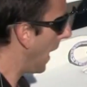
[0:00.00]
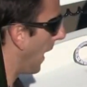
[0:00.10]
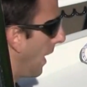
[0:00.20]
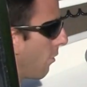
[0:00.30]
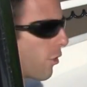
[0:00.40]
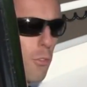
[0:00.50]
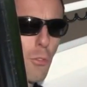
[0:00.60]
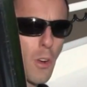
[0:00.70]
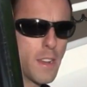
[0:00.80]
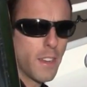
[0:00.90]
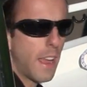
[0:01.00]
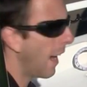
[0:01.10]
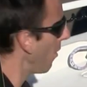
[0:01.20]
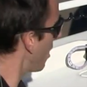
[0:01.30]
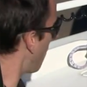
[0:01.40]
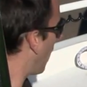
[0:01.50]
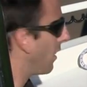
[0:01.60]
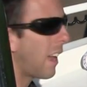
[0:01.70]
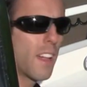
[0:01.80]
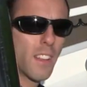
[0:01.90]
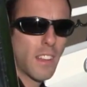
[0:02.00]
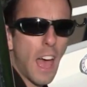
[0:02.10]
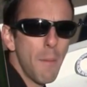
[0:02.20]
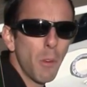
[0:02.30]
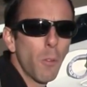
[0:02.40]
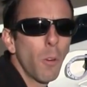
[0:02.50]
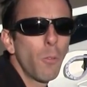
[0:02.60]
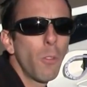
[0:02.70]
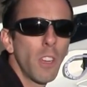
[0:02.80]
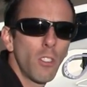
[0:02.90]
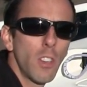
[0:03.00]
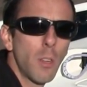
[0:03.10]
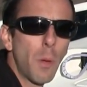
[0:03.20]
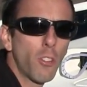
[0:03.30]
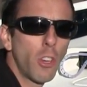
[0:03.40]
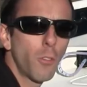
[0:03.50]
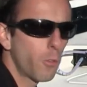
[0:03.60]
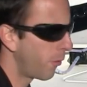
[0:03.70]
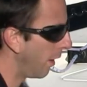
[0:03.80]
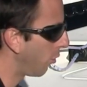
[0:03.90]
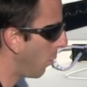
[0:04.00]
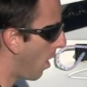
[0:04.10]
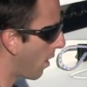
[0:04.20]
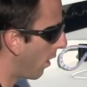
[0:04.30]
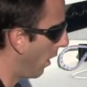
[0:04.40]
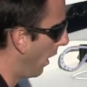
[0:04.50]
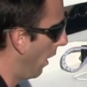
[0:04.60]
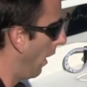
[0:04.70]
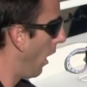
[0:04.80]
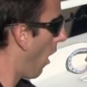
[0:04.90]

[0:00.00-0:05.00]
at here is the front deck where you spend a lot of the time you're fishing, especially for fresh water. It